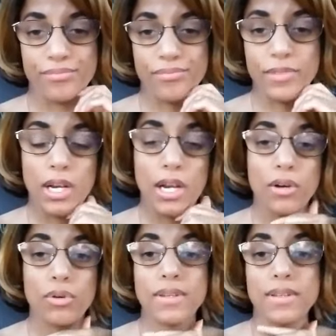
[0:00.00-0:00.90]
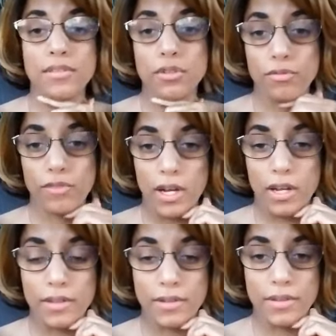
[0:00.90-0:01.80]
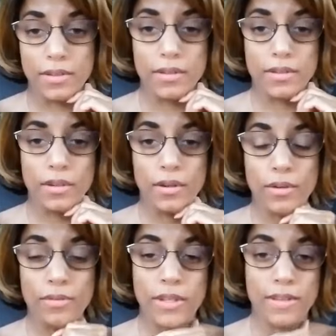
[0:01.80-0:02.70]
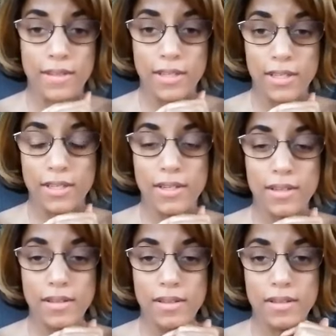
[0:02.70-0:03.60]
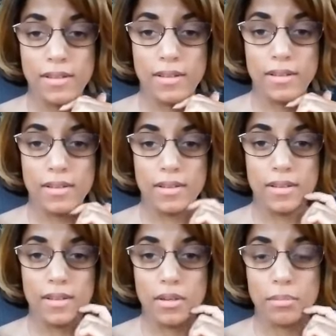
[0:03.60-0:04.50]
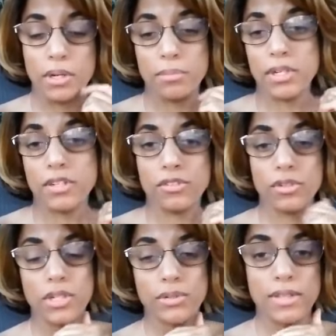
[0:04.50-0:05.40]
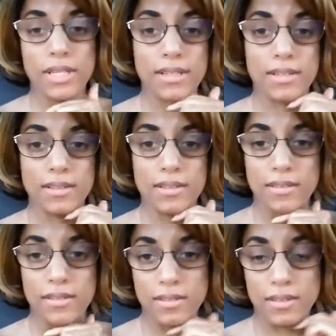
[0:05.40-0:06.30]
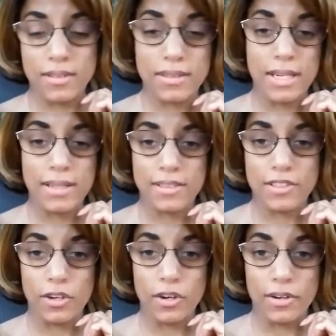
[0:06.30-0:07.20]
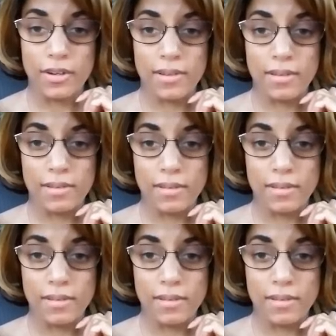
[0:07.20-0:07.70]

Now, I wasn't too fond, you know, of this kid, but I'm pretty sure he was like a good, talented artist